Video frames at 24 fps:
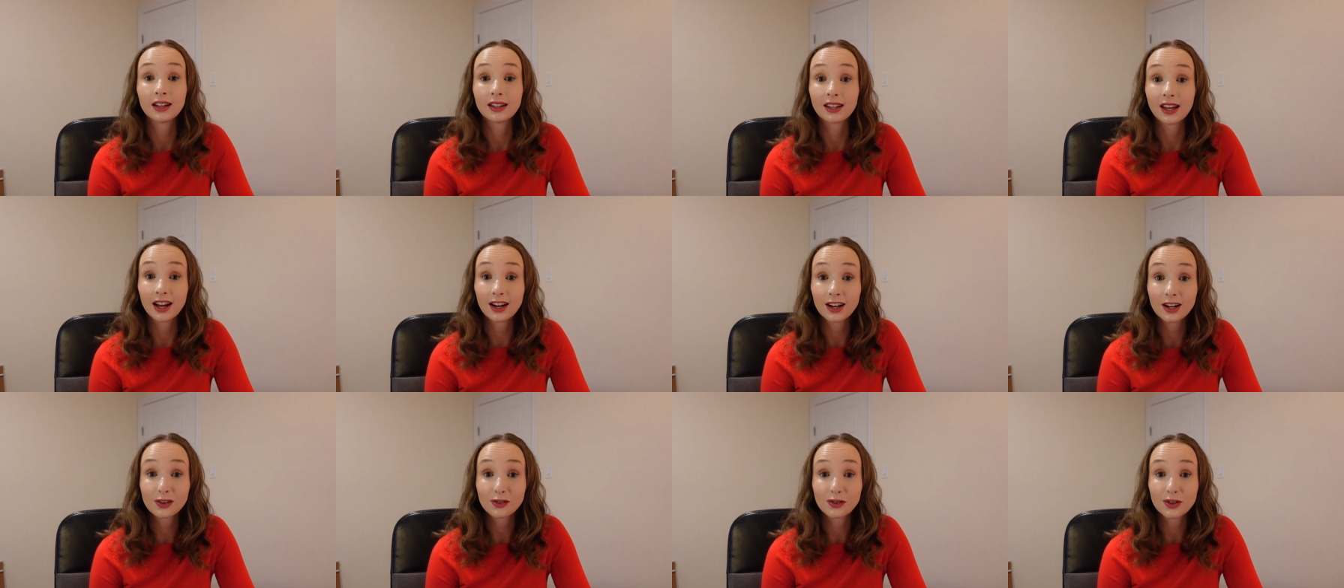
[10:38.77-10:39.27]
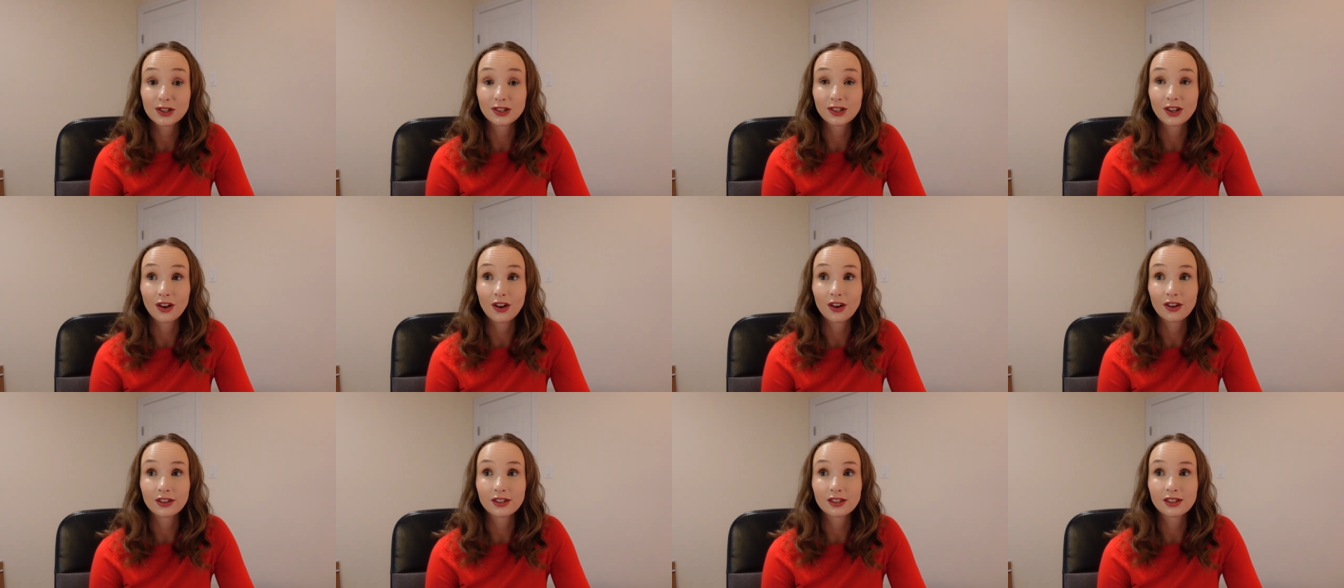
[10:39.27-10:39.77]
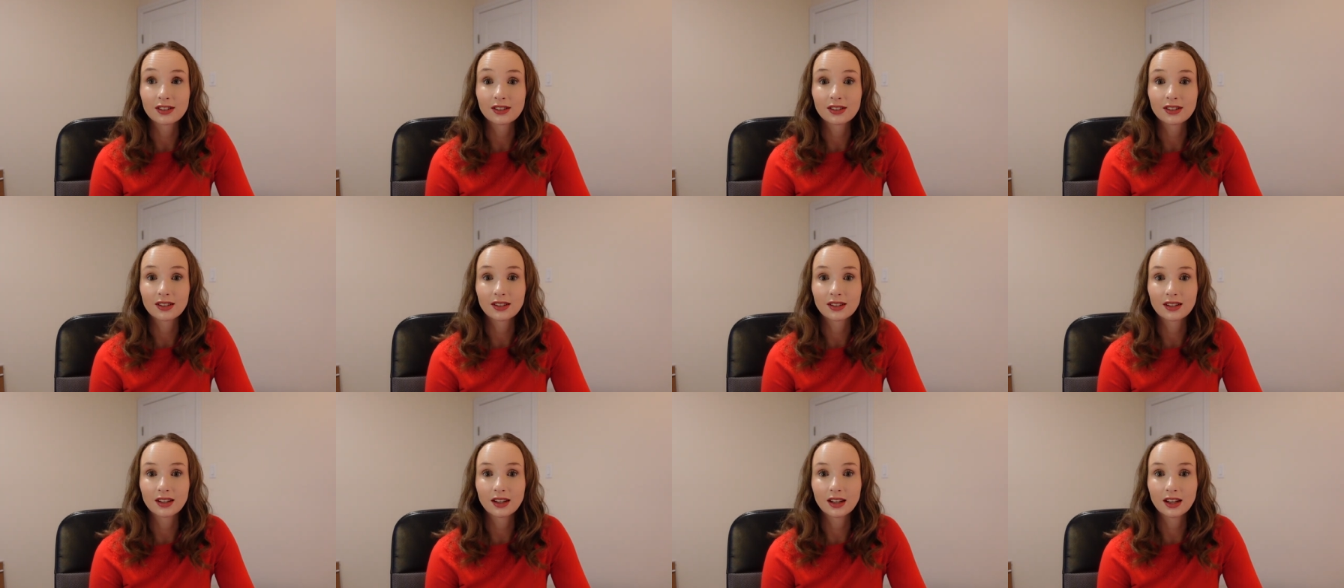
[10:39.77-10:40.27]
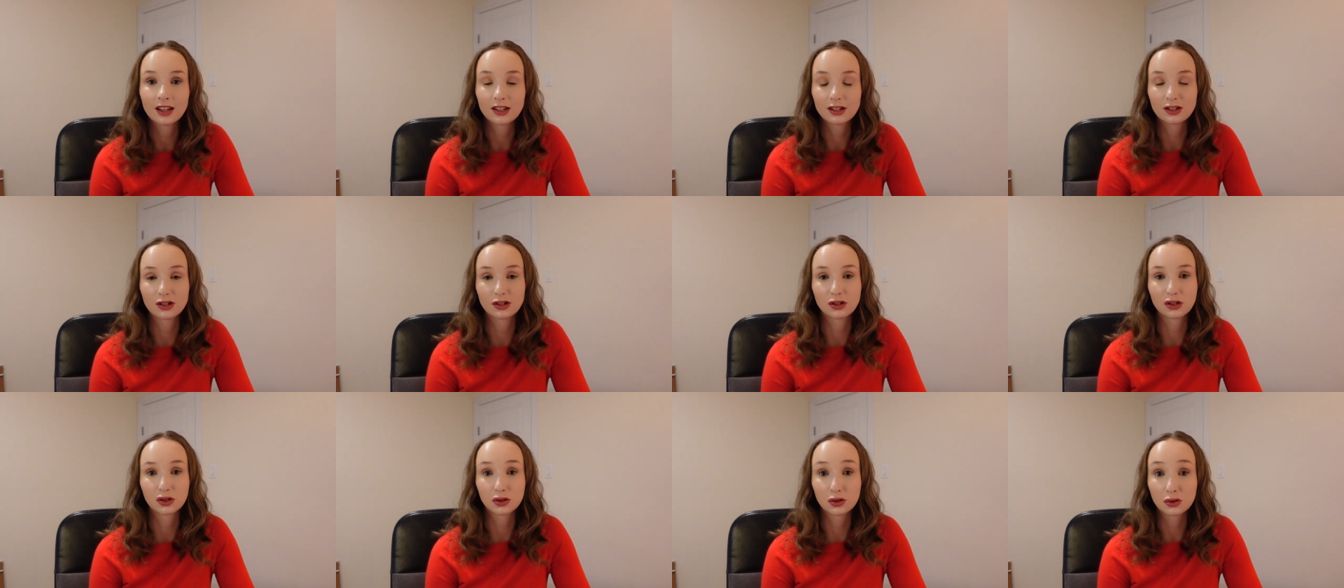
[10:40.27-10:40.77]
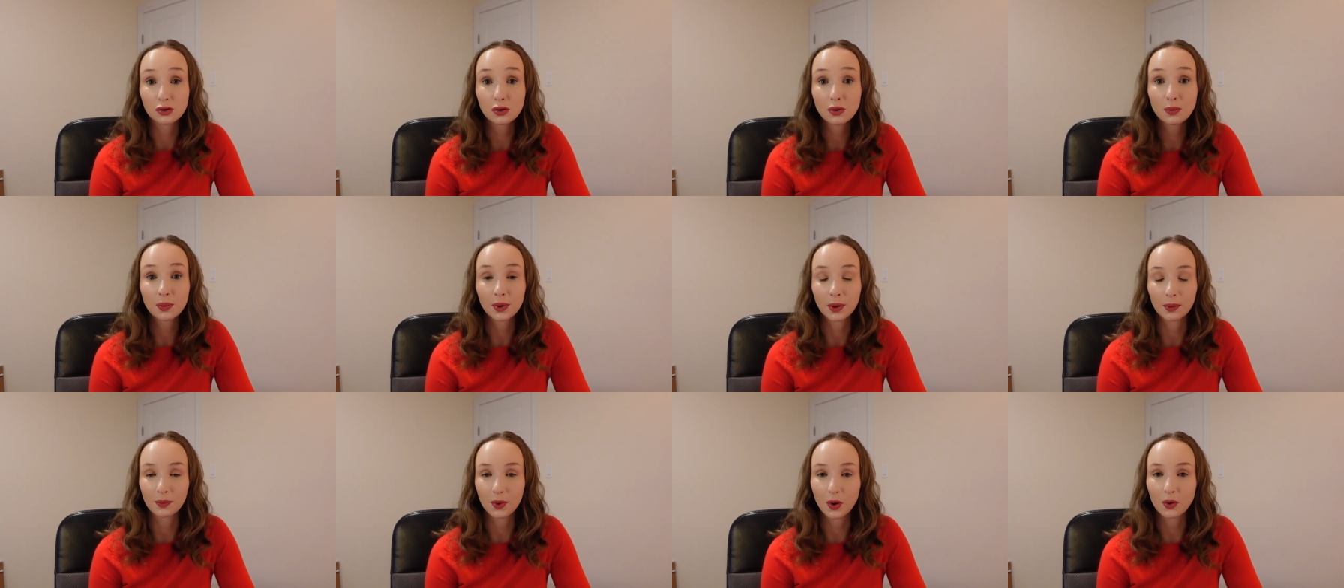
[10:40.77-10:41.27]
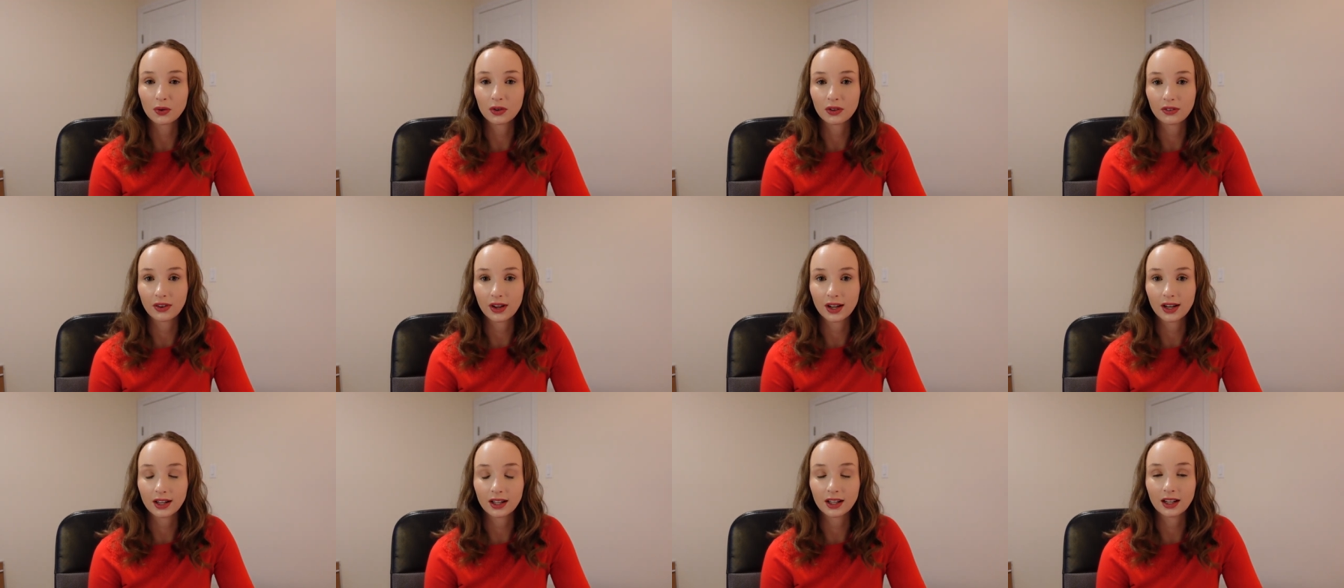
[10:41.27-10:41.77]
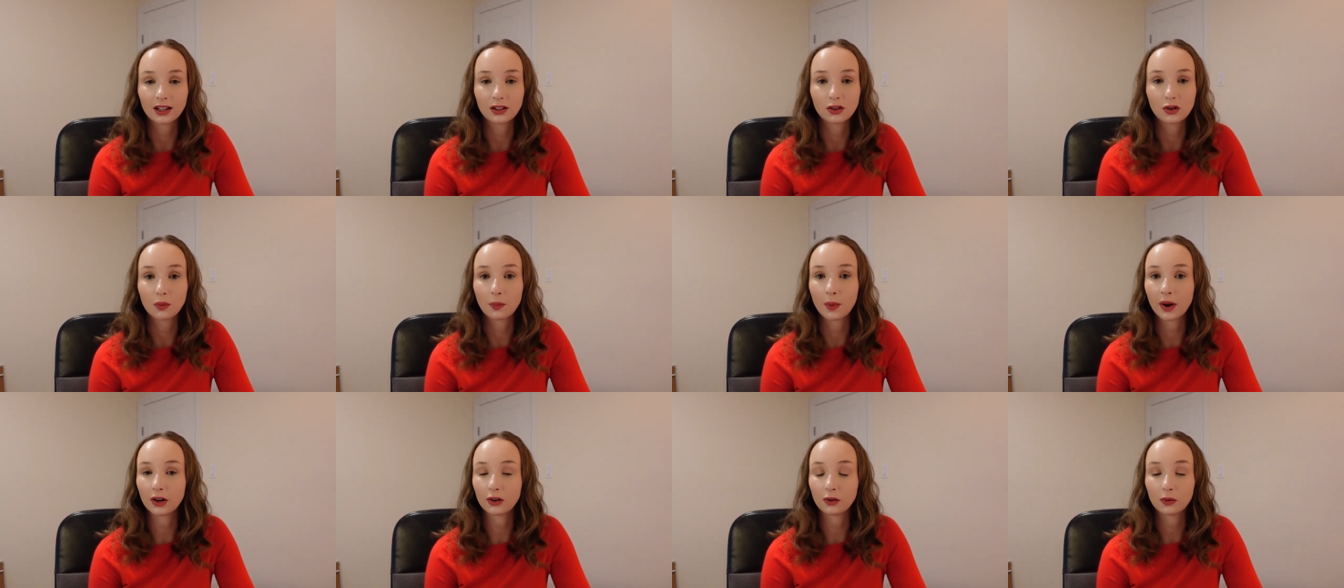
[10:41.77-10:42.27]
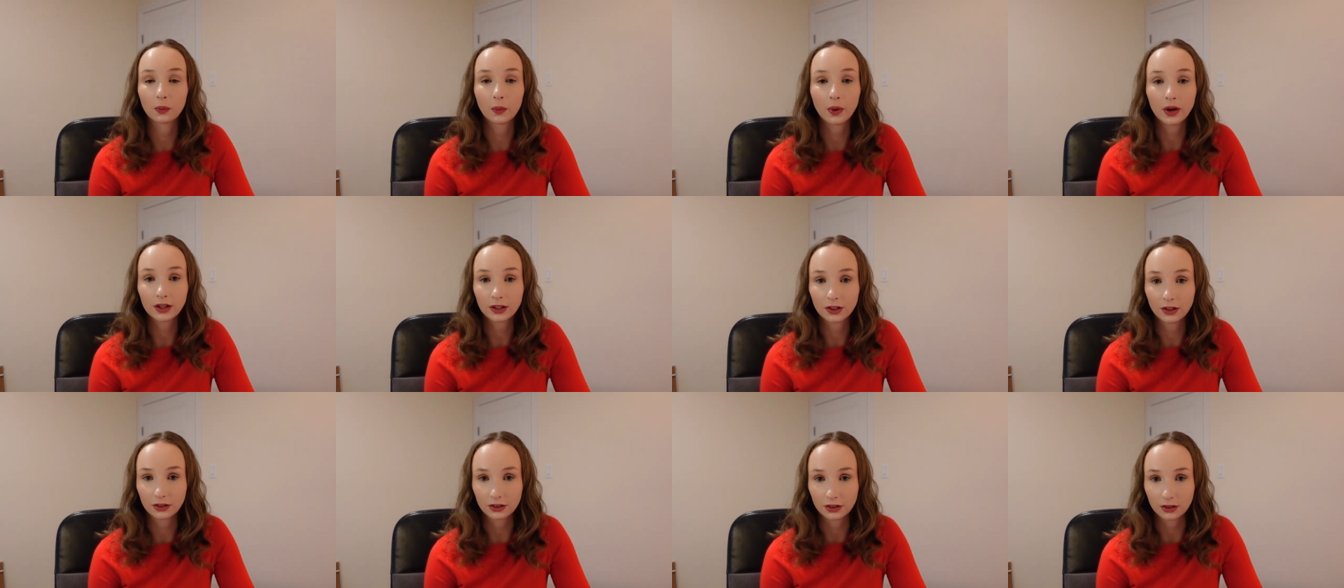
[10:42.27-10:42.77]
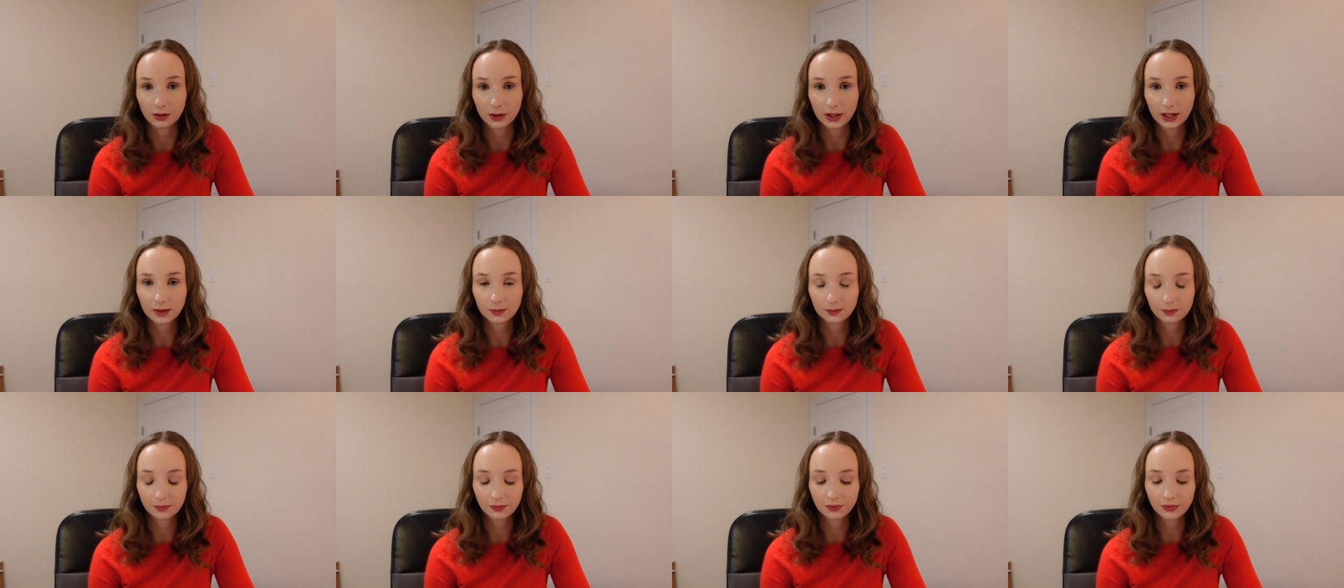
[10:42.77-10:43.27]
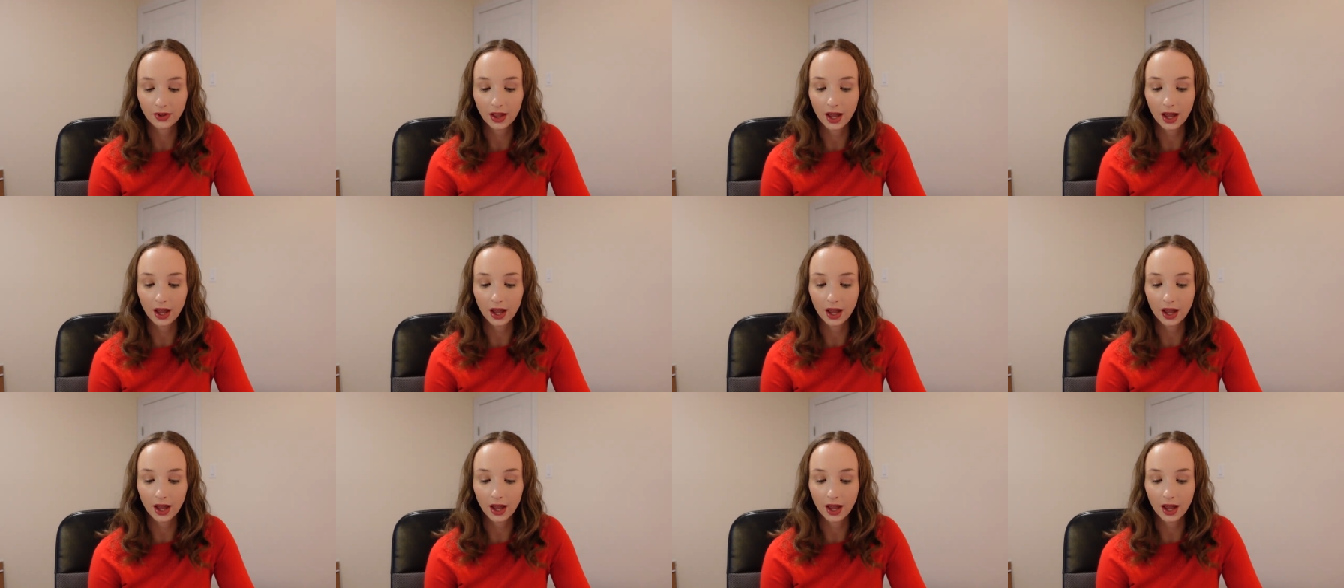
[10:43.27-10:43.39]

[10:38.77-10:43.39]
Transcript: Getting results is super motivating no matter what you're doing.